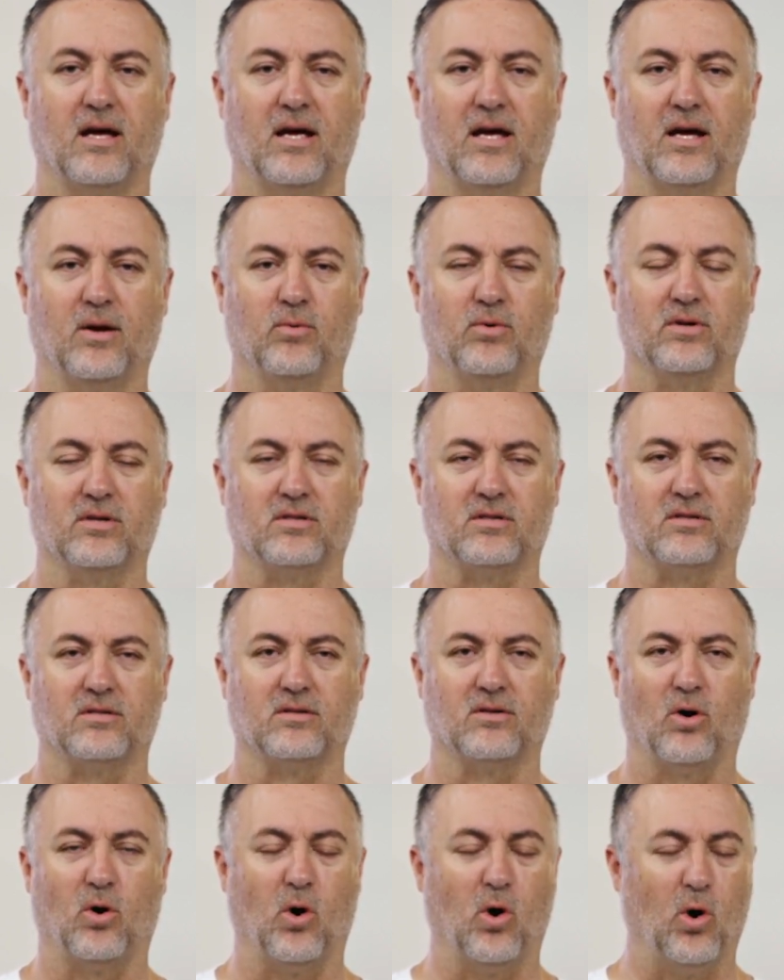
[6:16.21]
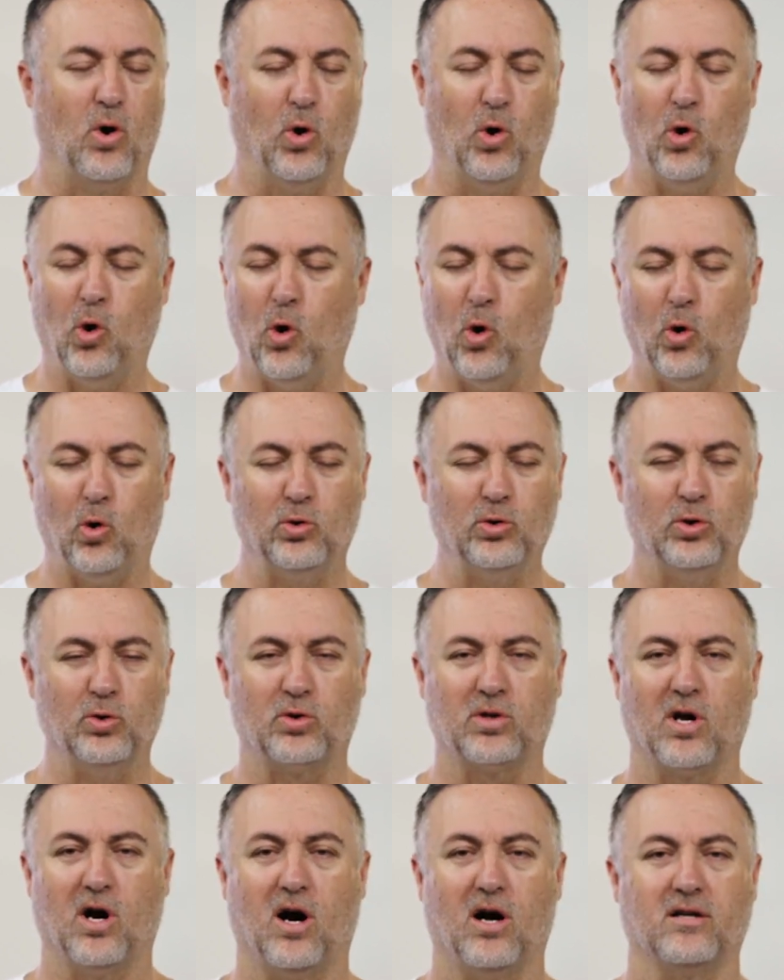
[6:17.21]
it was a whole new
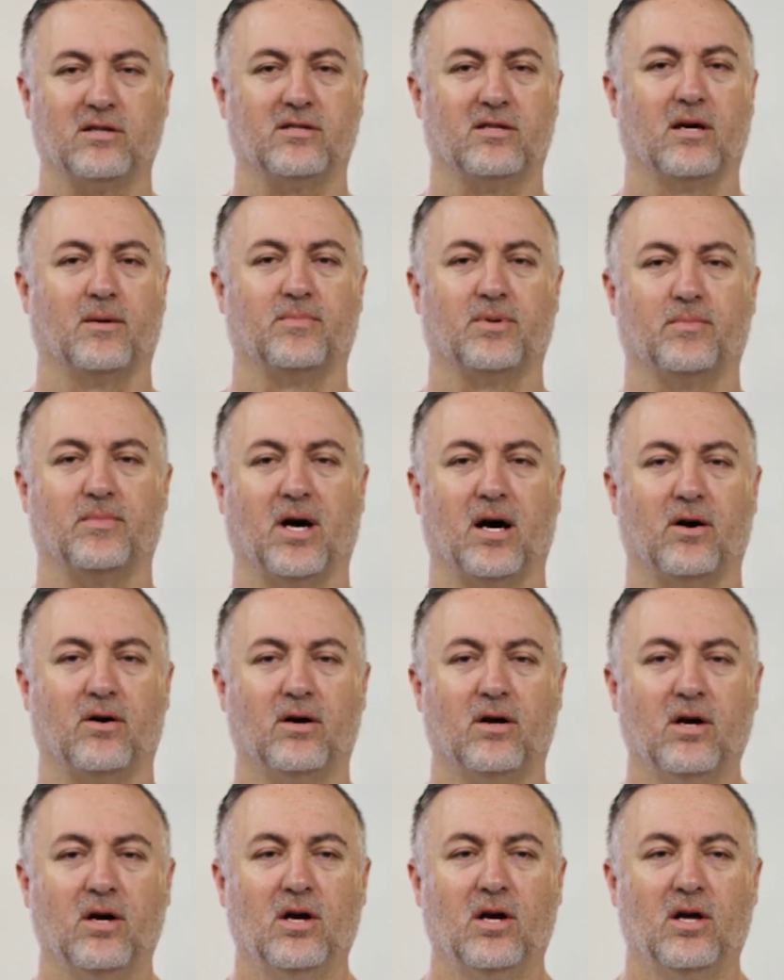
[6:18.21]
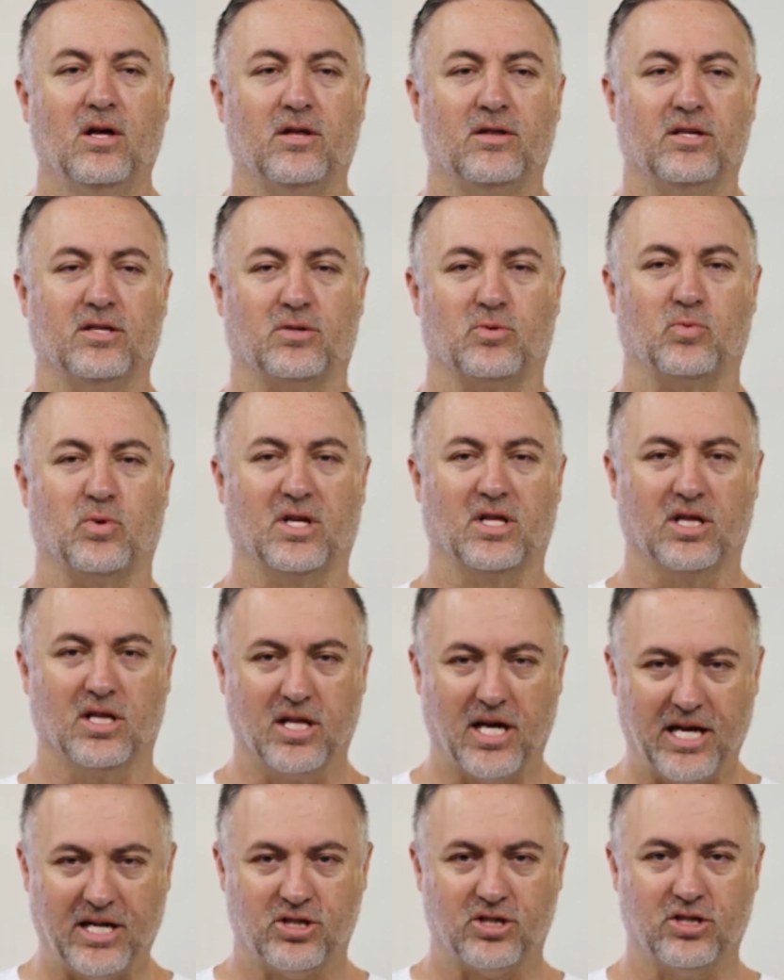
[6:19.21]
concept about this
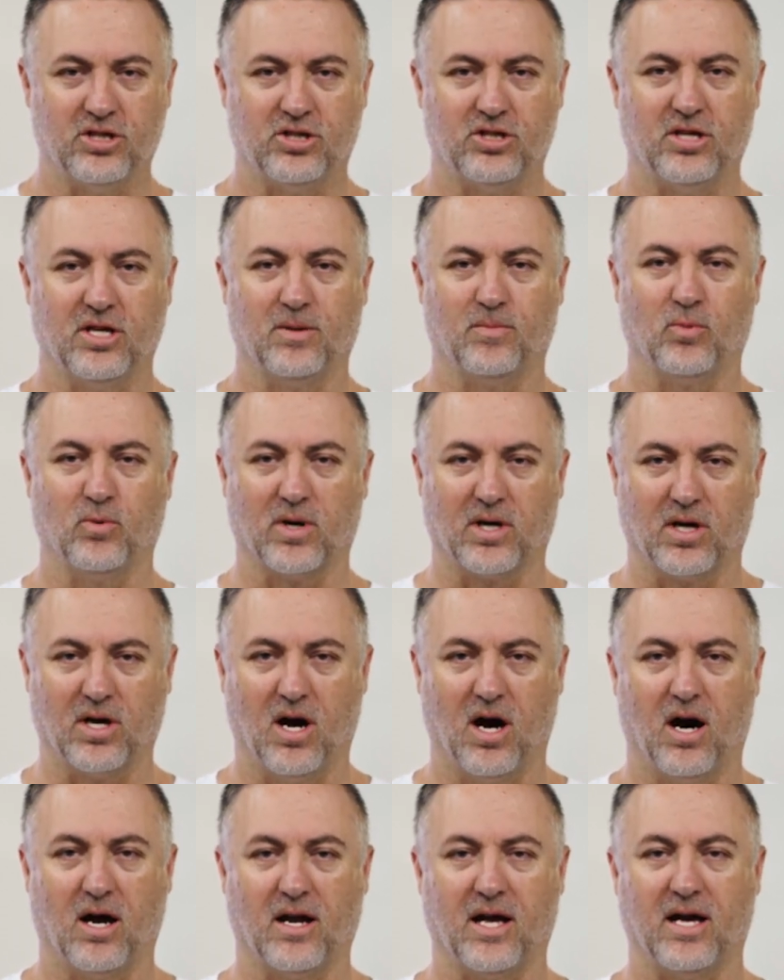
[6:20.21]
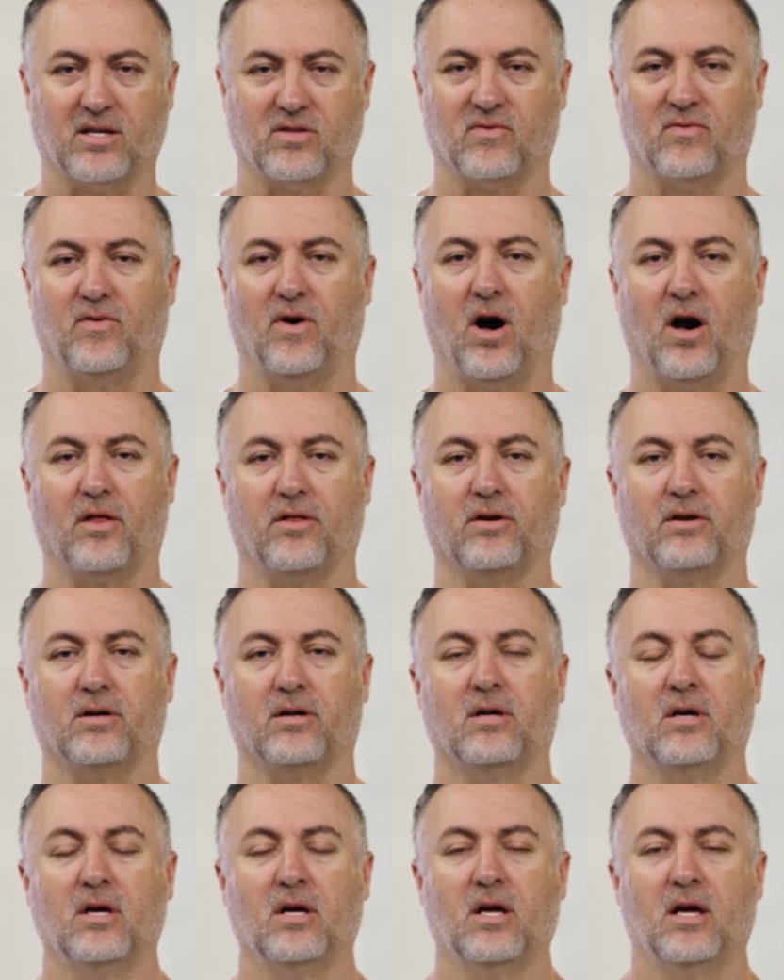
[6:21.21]
relationship with God as Father.
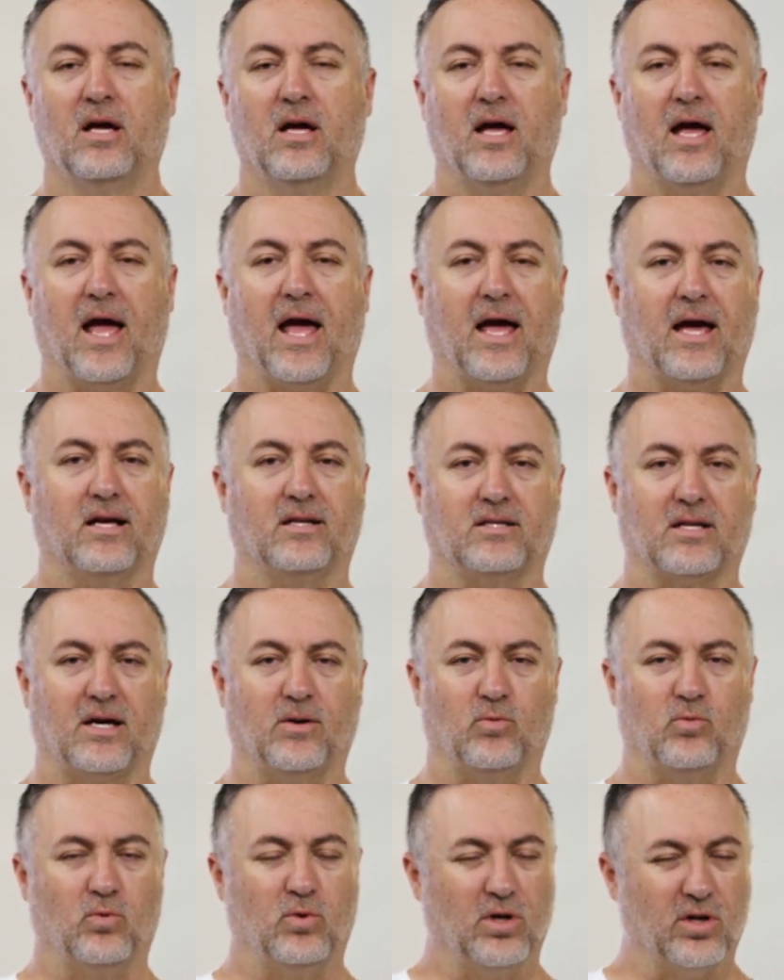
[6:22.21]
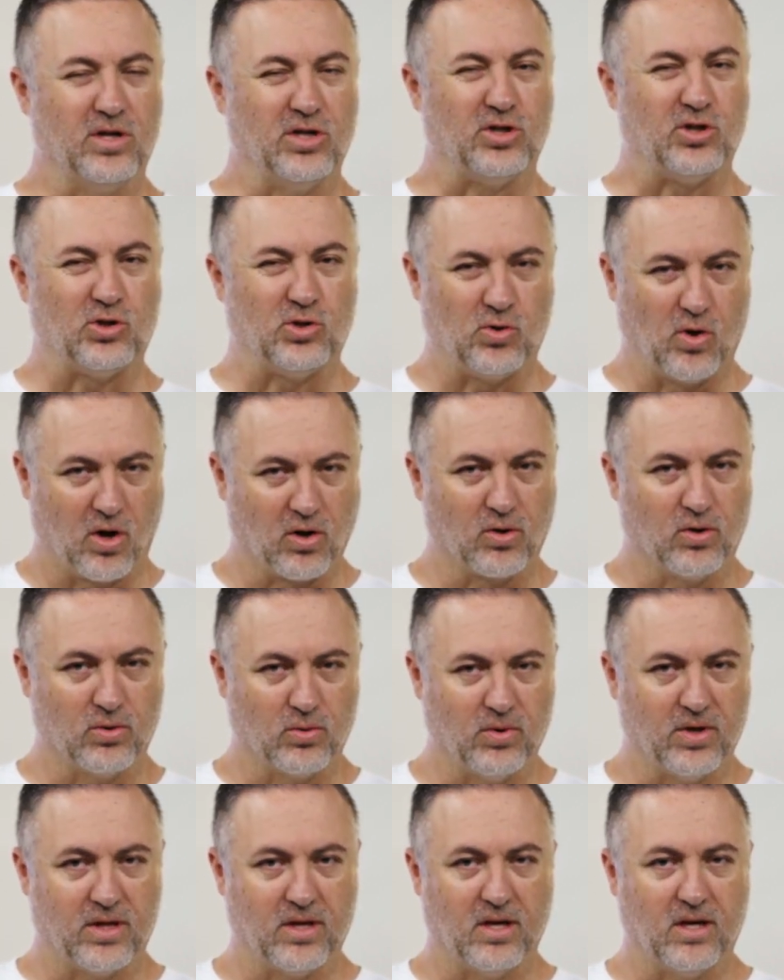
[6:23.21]
And I really struggled
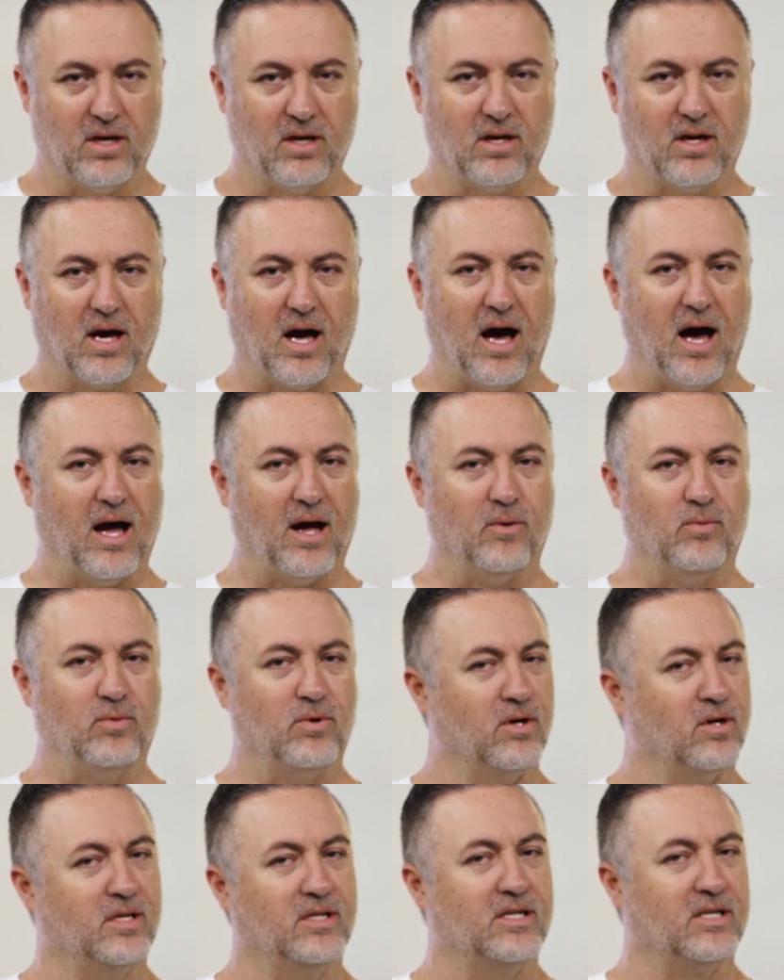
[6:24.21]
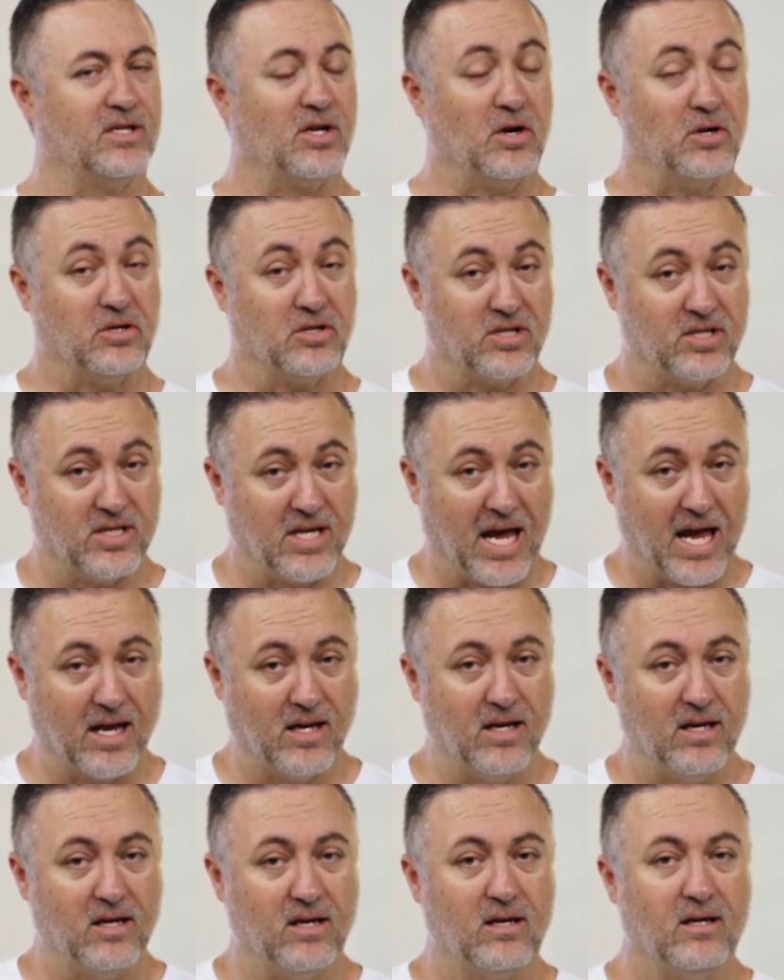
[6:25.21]
with it. I really didn't
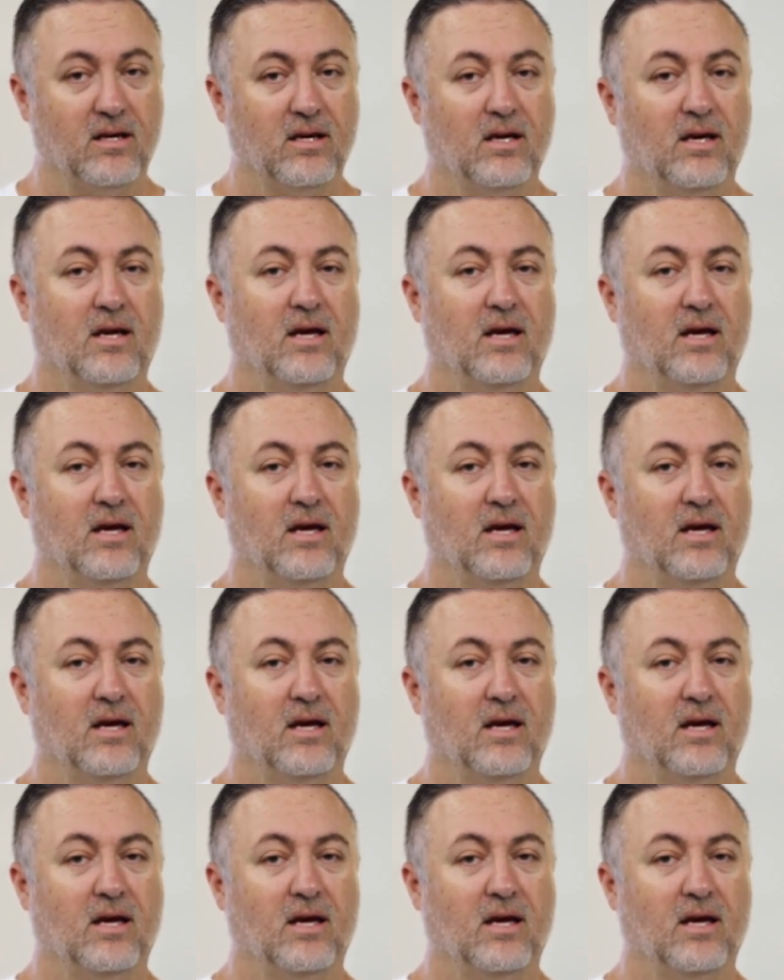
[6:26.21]
understand it.